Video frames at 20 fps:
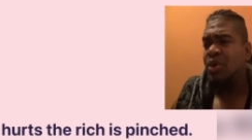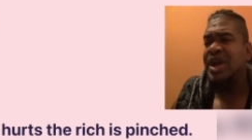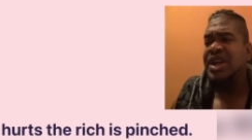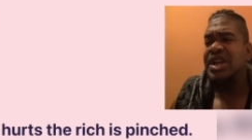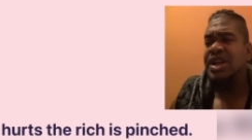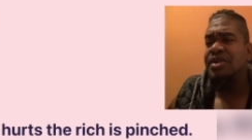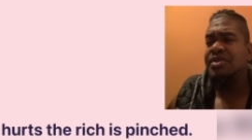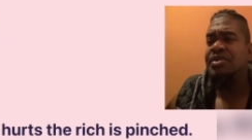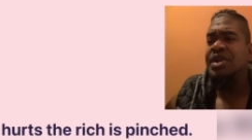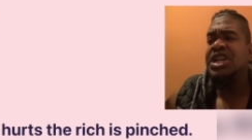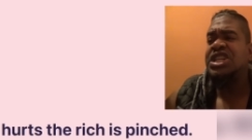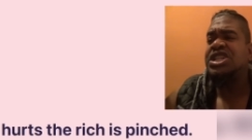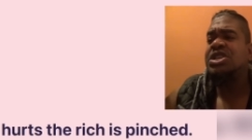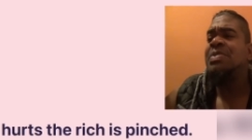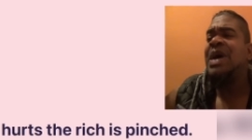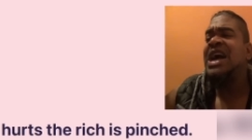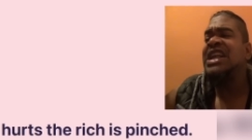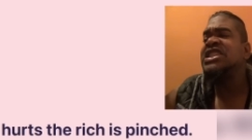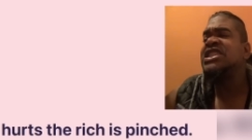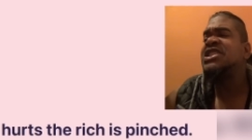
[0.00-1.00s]
when the rich
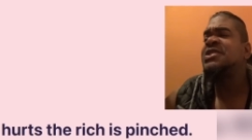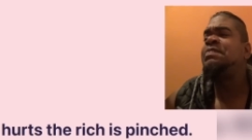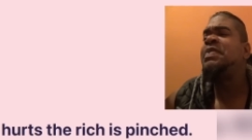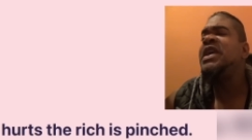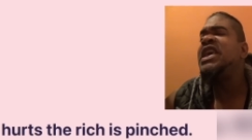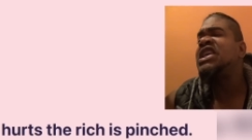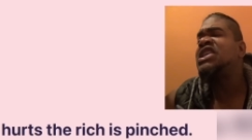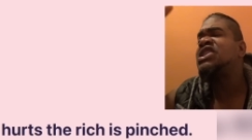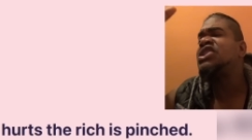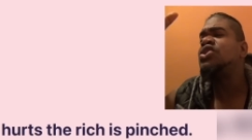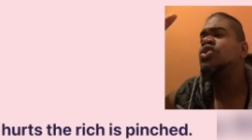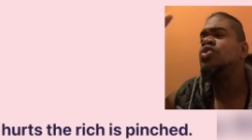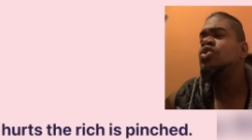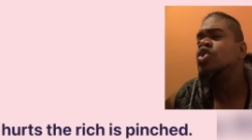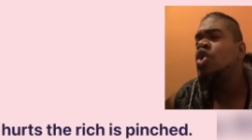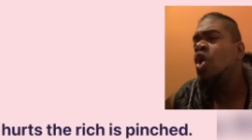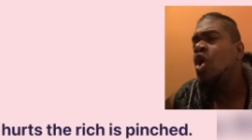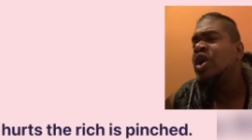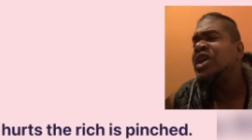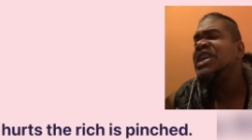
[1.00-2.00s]
man speaks, you know